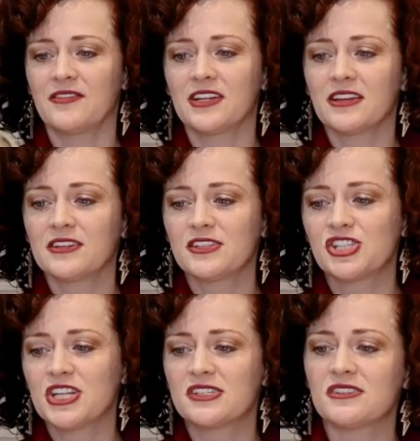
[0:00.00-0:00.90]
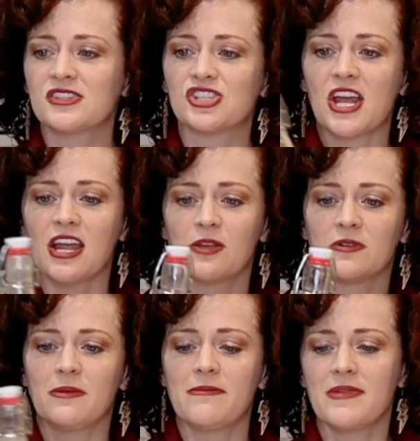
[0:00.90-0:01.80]
Give it a little gentle shake. You
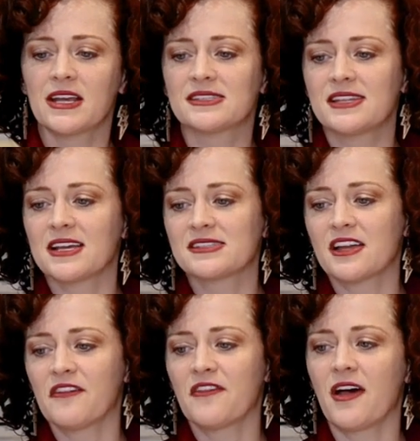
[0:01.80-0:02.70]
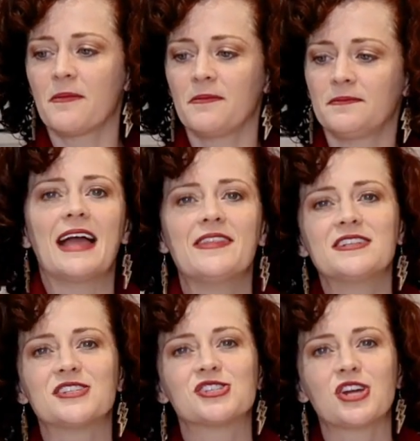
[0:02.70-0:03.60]
wanna mix that stuff up. And
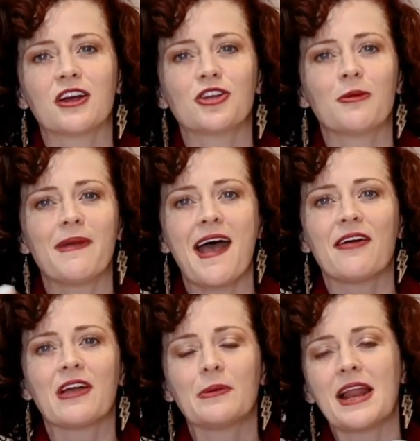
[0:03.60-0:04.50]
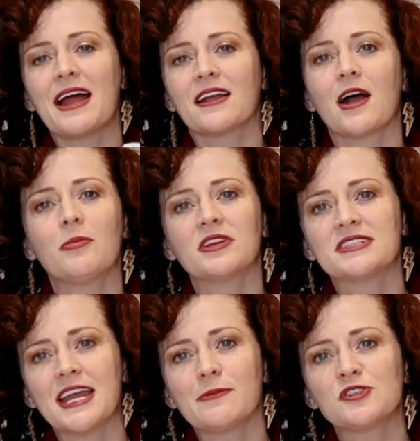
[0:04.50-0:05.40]
then to start your bath, I would add a couple
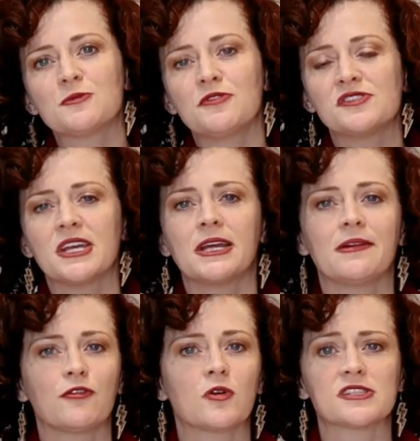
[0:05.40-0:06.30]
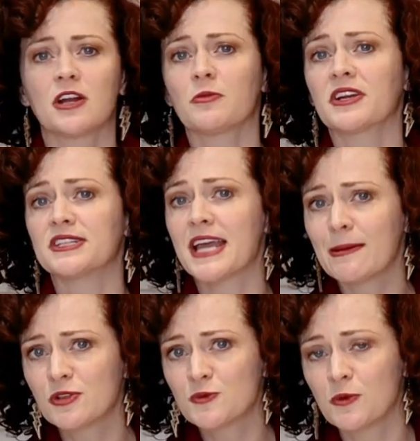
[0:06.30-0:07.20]
of tablespoons in. Of course, I don't bring a
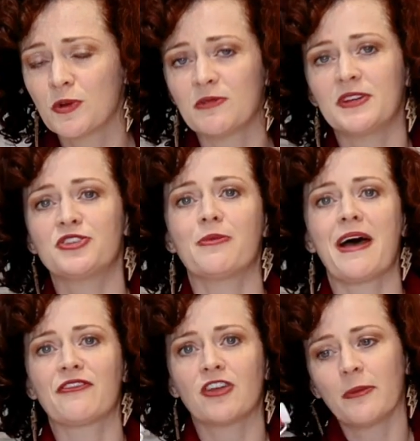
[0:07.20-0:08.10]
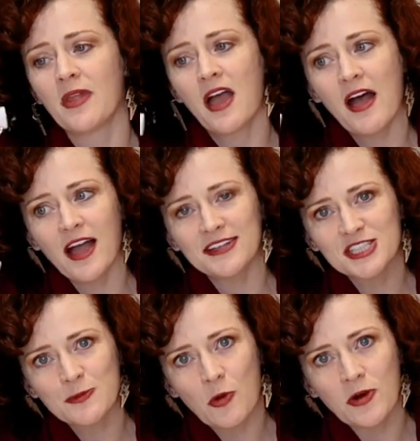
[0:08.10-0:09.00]
tablespoon with me to the bathtub. I
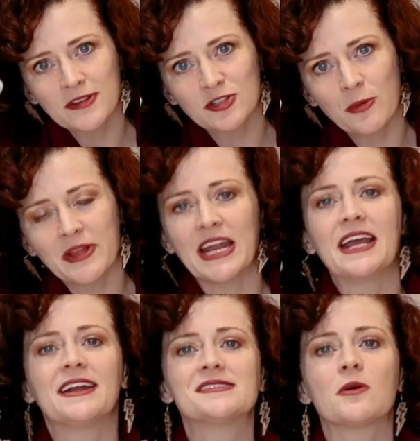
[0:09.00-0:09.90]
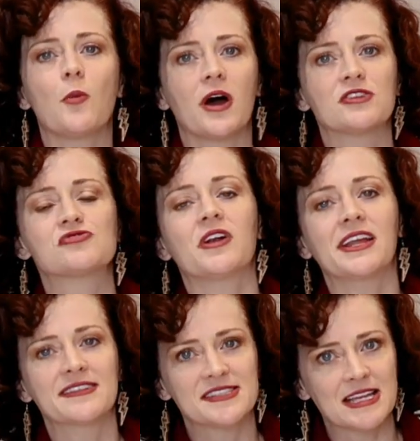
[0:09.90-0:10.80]
just pour a little bit in as the water's
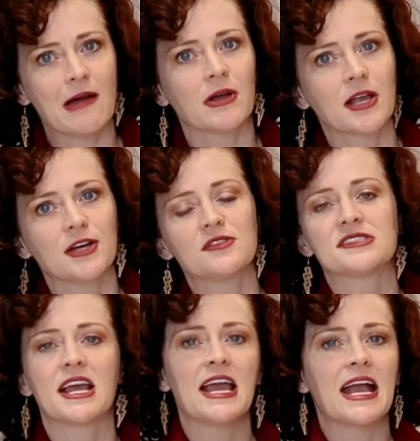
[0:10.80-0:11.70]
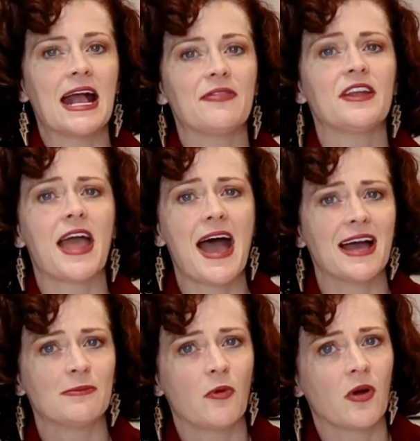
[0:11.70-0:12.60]
running and see how it goes, and then
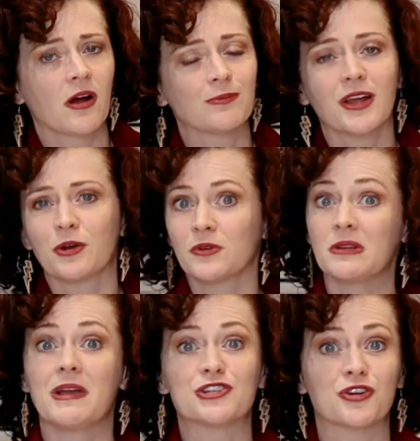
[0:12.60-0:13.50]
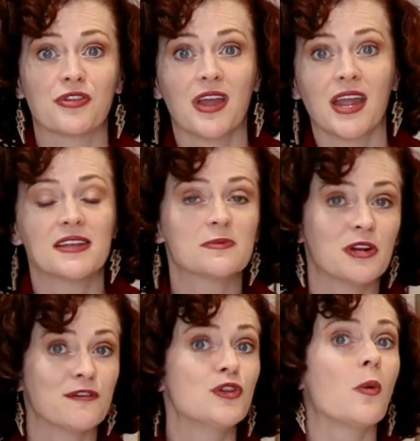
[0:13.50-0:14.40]
add more. I don't really measure things,
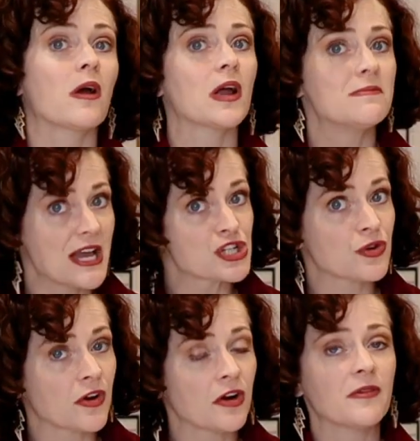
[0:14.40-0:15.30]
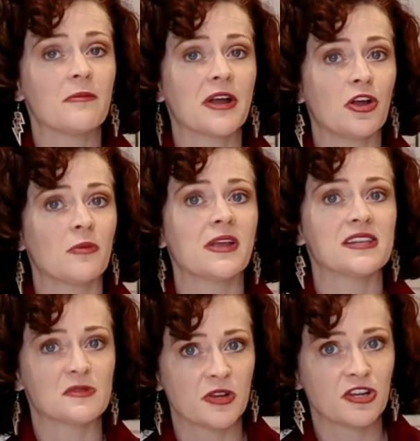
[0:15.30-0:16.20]
but if you are a measurer, then by all
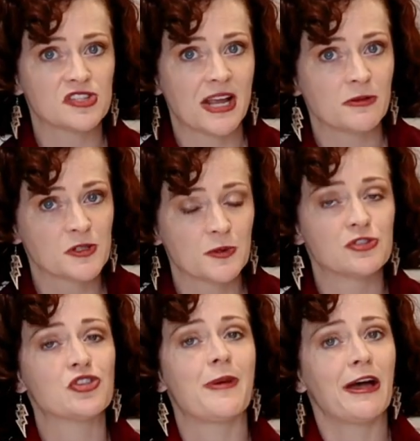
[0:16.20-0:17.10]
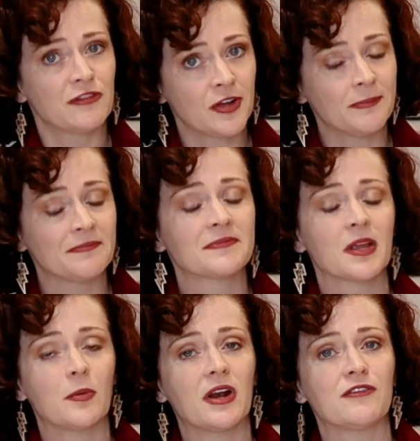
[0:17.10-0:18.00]
means, bring your tablespoon to the bathtub,
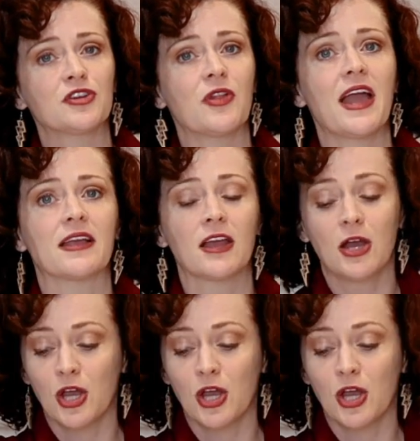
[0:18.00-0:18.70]
whatever you like.